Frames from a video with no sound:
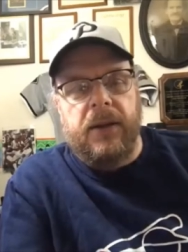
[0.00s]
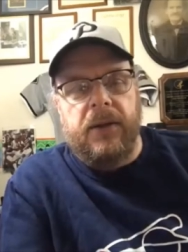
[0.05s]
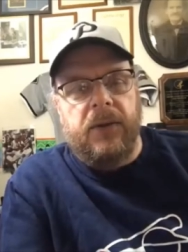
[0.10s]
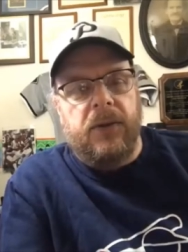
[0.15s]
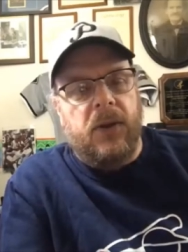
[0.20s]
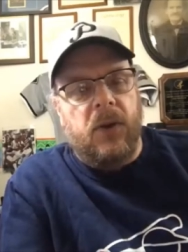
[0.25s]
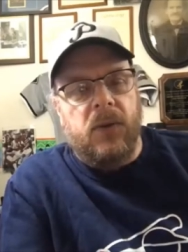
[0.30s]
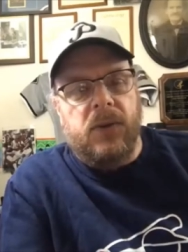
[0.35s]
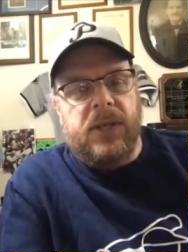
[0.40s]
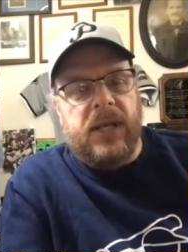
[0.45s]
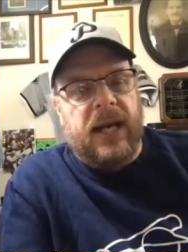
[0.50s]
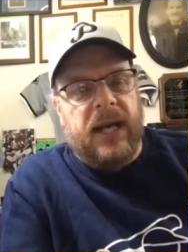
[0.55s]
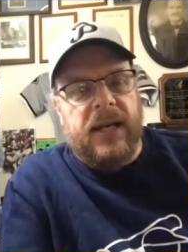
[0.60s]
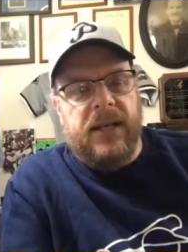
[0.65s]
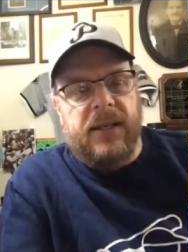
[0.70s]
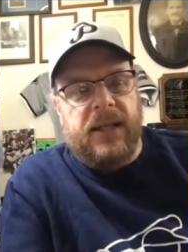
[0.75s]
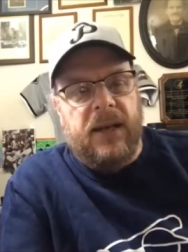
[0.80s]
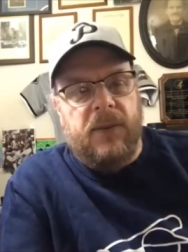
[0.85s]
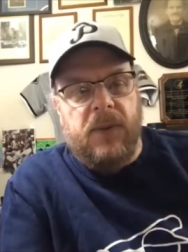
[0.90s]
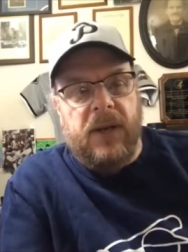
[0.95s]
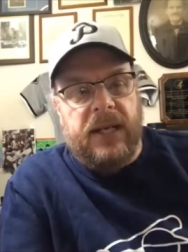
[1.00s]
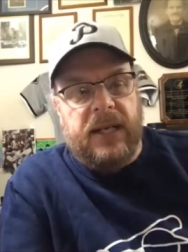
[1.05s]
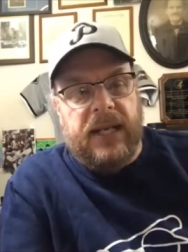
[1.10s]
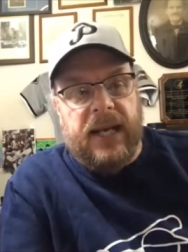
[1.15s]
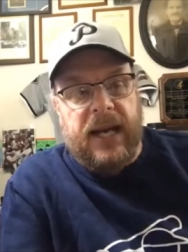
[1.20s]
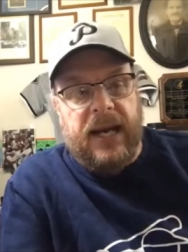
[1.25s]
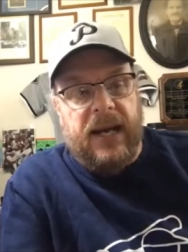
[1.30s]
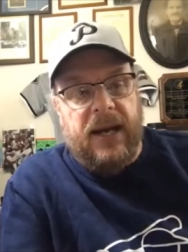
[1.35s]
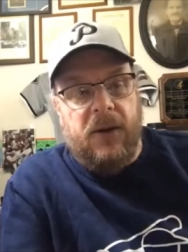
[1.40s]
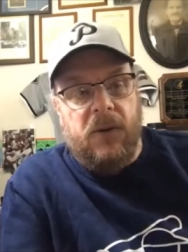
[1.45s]
those guys they went
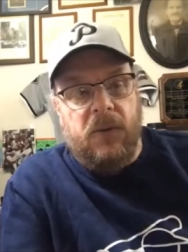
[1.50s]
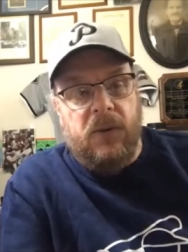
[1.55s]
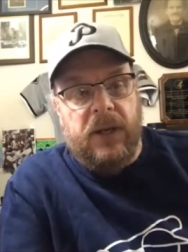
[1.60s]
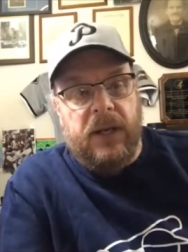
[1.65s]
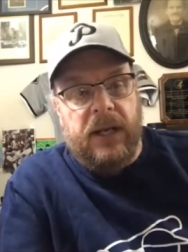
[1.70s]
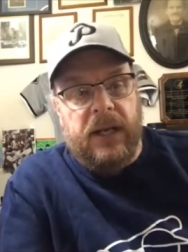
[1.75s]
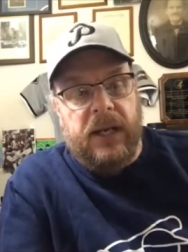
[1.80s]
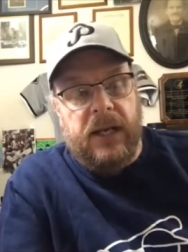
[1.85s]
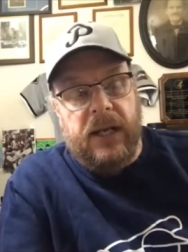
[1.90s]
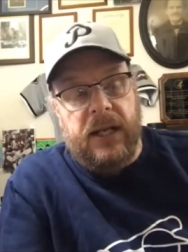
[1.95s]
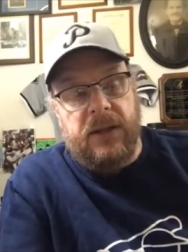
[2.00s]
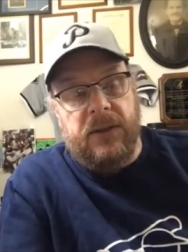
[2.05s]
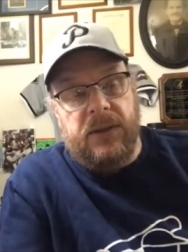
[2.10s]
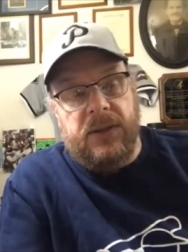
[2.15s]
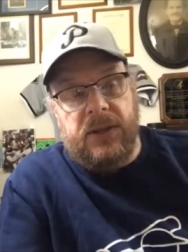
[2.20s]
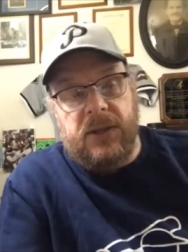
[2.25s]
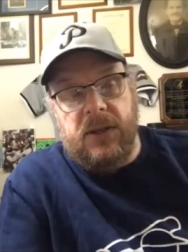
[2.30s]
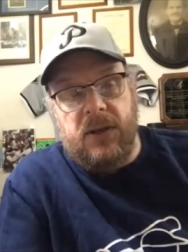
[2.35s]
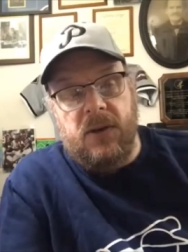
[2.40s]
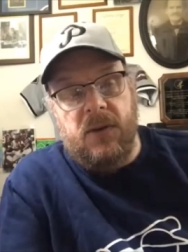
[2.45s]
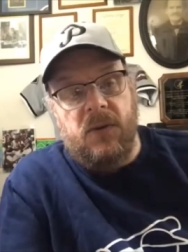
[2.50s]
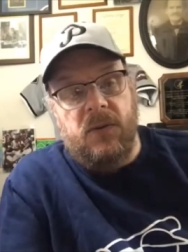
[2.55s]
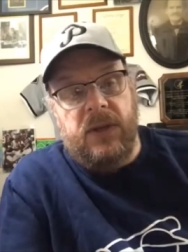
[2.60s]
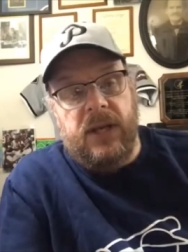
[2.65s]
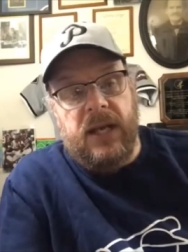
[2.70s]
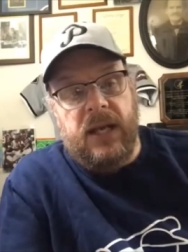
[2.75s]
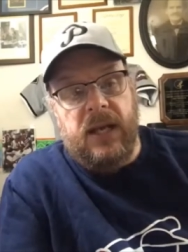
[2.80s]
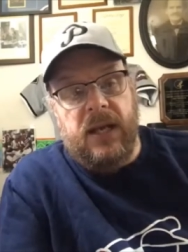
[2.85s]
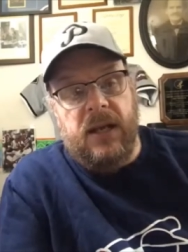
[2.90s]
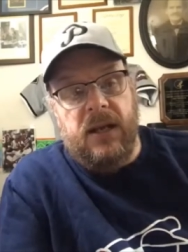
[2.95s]
down, and so the